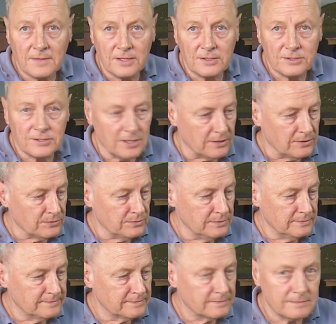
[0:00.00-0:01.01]

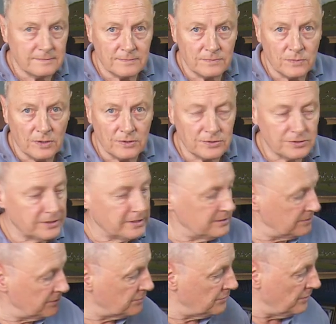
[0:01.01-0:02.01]
So whilst
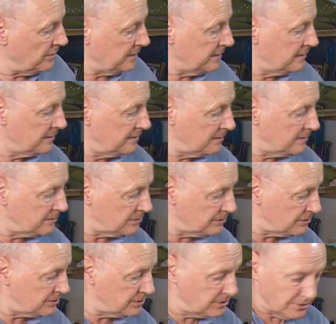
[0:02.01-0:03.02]
these are drying, I'll
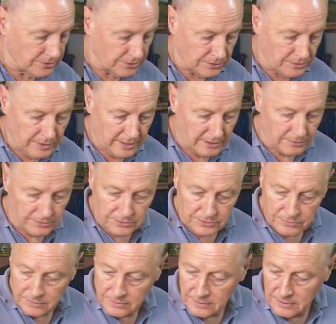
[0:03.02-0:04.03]
just show you how
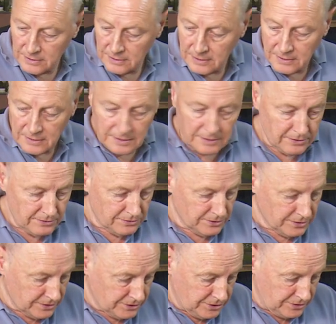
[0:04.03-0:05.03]
you
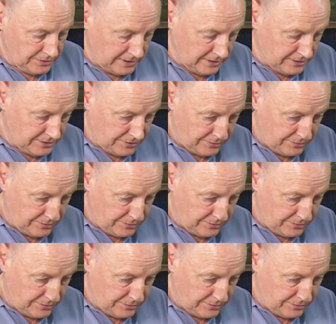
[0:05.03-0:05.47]
nurture these